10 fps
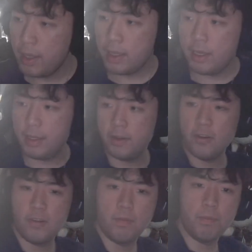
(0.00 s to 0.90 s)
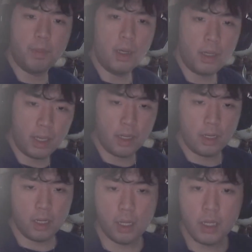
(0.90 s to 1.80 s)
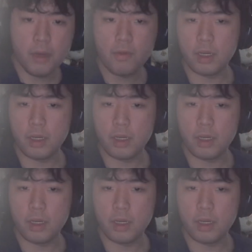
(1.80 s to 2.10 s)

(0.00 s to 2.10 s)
enough bucket for the